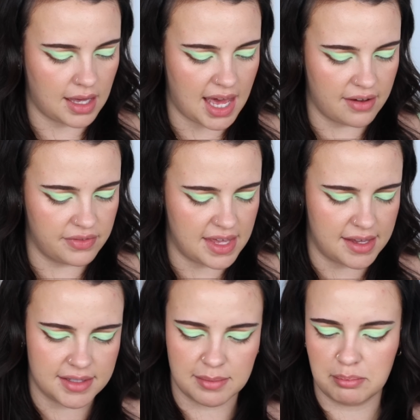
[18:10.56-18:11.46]
I have
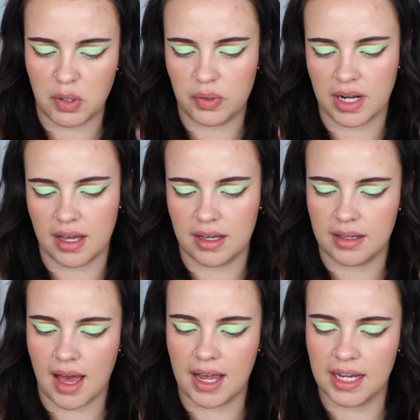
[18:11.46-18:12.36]
this Moda
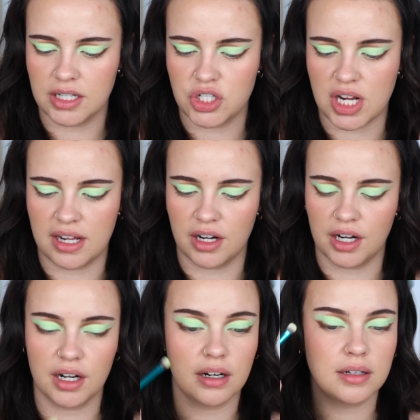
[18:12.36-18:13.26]
eye
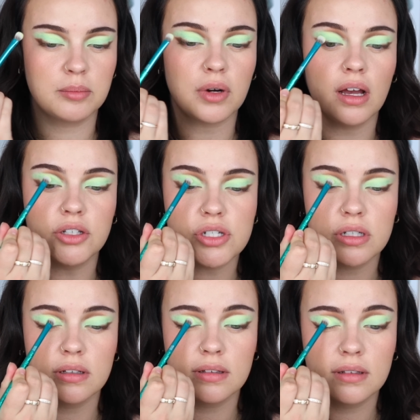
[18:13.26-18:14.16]
shader brush.